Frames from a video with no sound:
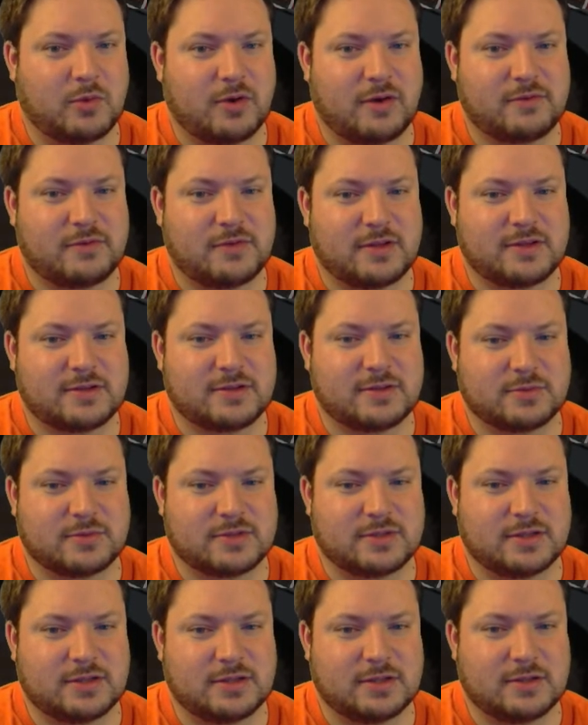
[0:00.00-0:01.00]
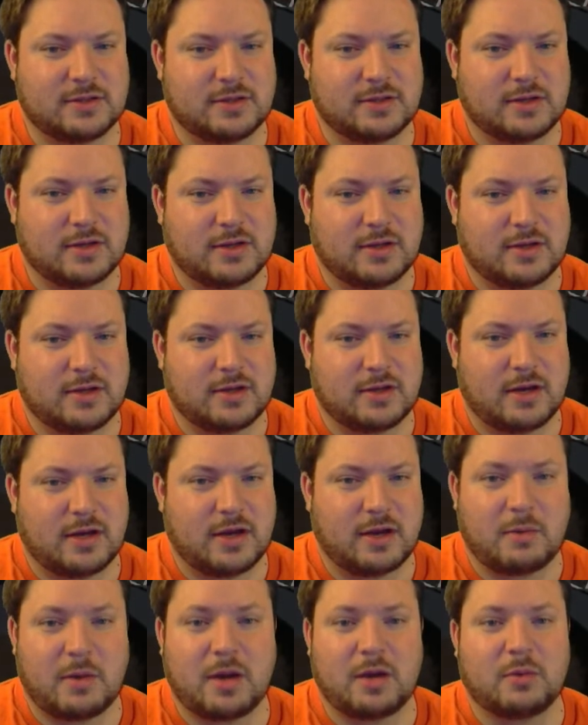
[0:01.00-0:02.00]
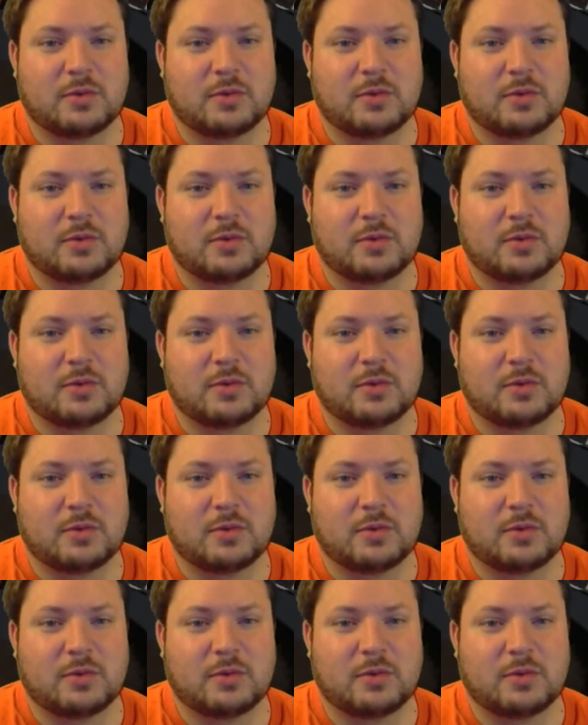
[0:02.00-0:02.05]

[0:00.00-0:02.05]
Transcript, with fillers: after this. We'll see. Um, anyway,